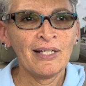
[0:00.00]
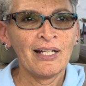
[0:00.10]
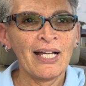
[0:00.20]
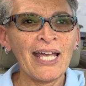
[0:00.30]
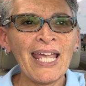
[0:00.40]

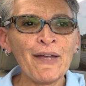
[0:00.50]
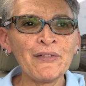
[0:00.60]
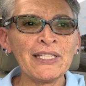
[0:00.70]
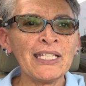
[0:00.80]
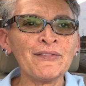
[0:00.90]
I
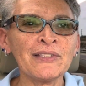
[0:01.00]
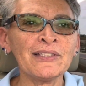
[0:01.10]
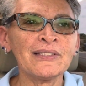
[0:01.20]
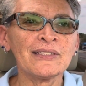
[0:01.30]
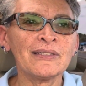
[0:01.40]
haven't
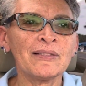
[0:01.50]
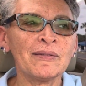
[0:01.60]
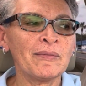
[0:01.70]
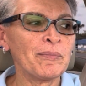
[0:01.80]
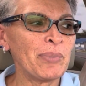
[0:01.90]
even
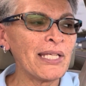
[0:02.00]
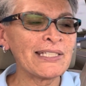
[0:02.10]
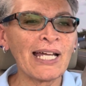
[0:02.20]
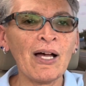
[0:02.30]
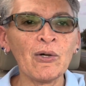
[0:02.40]
picked
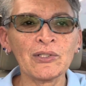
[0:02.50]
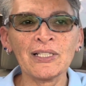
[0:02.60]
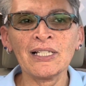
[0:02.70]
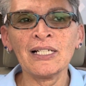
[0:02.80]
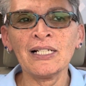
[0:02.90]
out
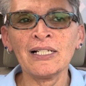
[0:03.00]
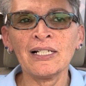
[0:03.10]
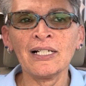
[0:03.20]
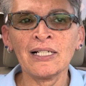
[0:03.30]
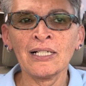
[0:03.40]

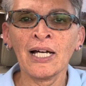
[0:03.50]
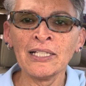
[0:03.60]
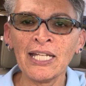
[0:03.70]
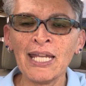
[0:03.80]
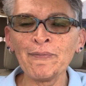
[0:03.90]
a
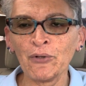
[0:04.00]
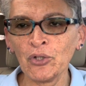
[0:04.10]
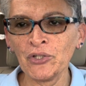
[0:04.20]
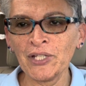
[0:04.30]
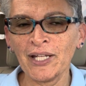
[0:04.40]
name
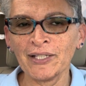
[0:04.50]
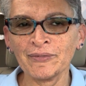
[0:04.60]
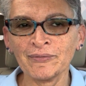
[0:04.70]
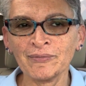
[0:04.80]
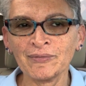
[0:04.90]
her yet.
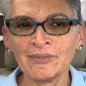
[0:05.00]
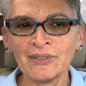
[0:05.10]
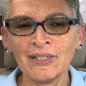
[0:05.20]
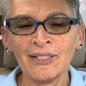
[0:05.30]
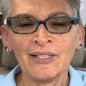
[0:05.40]

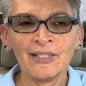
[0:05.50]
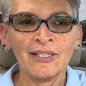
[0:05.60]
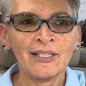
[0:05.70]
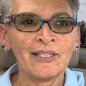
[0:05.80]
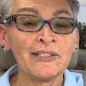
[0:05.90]

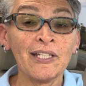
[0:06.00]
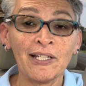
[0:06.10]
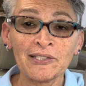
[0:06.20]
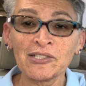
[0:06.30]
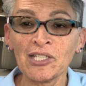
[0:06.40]

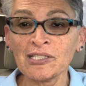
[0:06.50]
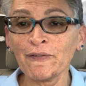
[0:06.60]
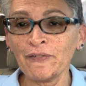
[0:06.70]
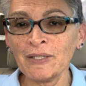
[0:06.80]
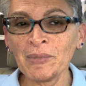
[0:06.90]
Yes, she's a
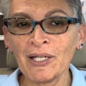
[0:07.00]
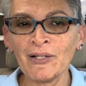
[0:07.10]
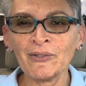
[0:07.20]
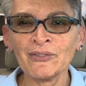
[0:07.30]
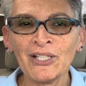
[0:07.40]
female.
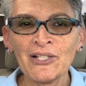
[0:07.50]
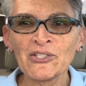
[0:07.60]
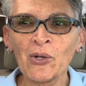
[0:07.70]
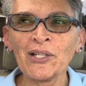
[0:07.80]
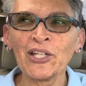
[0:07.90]

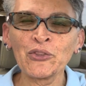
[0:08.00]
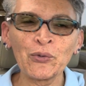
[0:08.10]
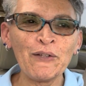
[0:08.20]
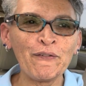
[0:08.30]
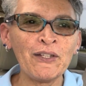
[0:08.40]
So I got
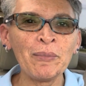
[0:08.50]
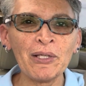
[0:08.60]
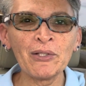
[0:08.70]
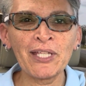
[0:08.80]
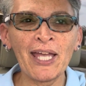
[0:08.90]
3
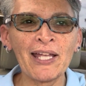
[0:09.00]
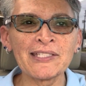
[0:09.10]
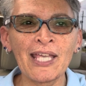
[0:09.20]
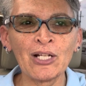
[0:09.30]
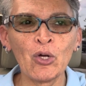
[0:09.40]
female cats
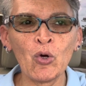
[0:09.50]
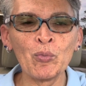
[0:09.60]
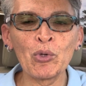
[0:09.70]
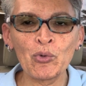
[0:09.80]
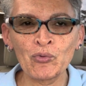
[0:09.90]
at home
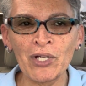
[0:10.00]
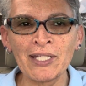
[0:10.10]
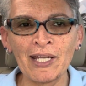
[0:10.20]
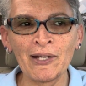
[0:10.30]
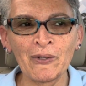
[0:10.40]
right now.